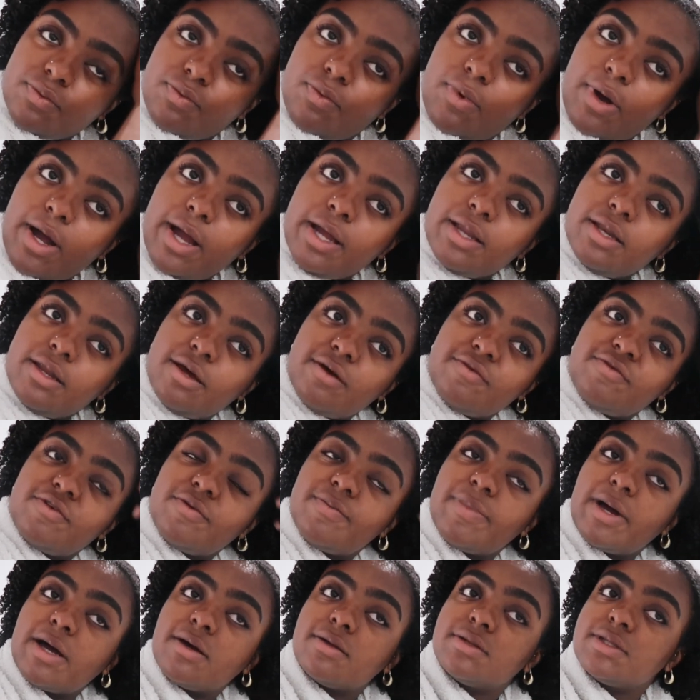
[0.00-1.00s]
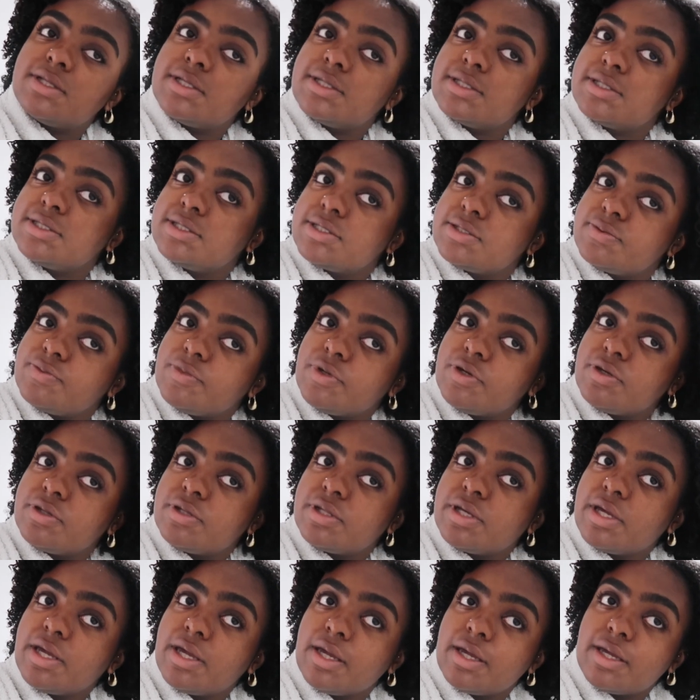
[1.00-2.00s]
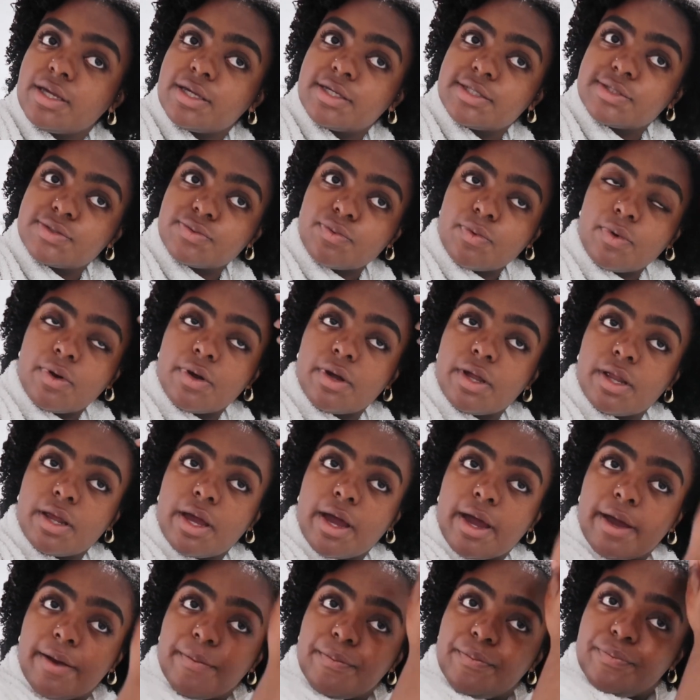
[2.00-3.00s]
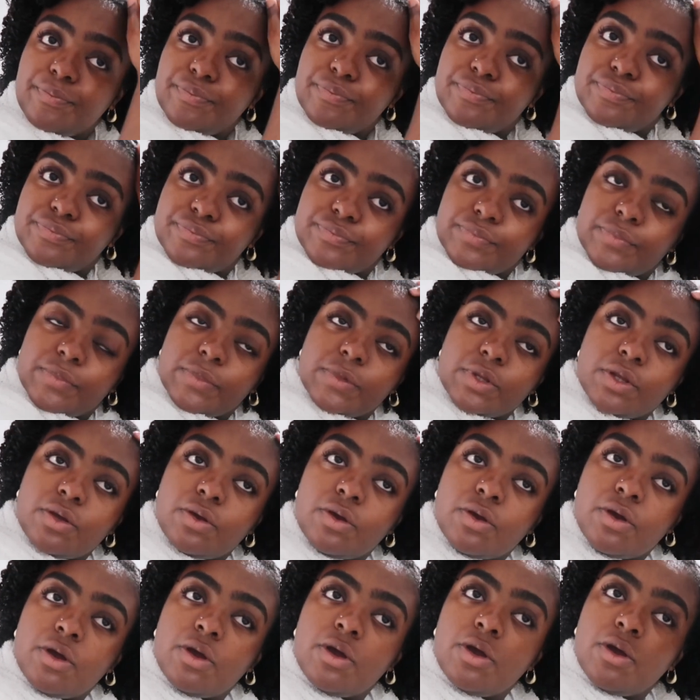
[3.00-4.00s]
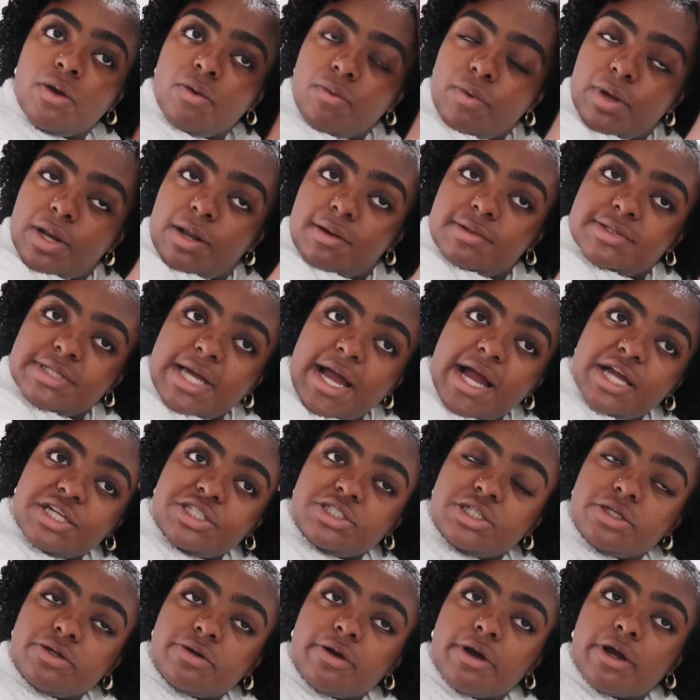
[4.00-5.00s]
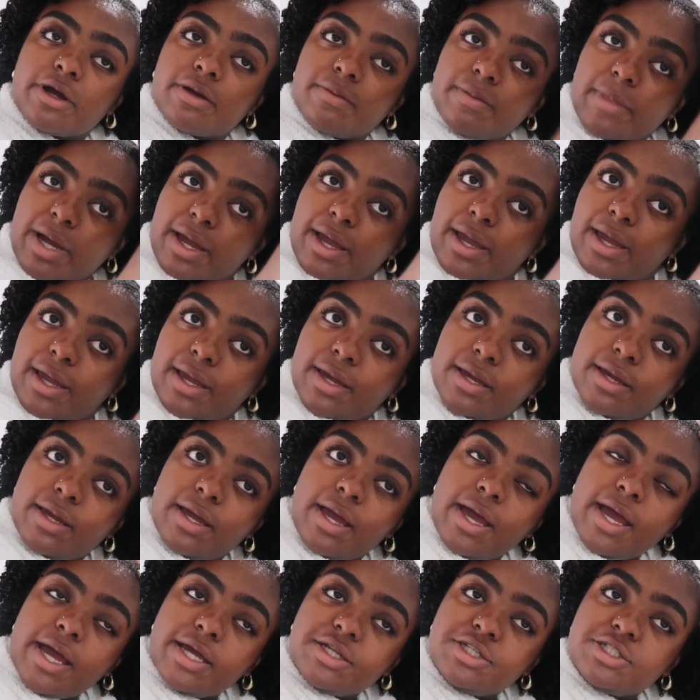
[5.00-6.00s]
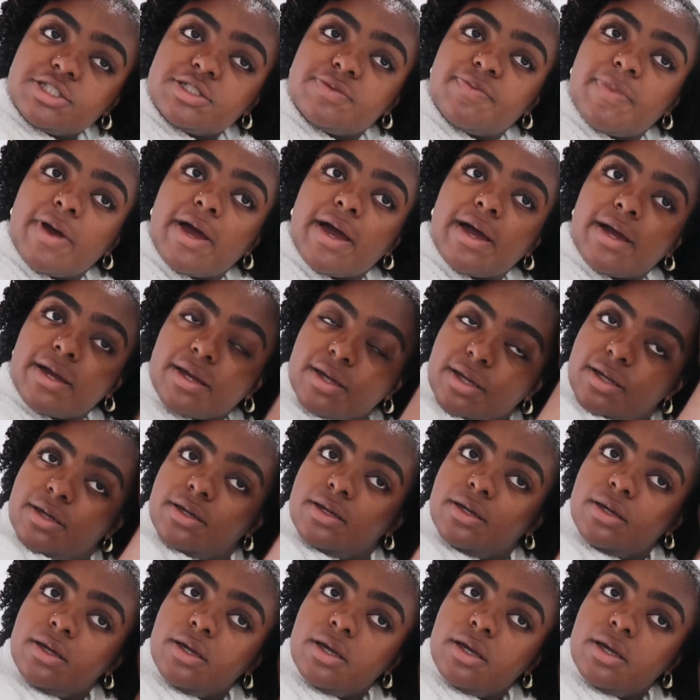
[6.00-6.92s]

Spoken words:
what I love about this smoothie is what when I was actually growing my edges back,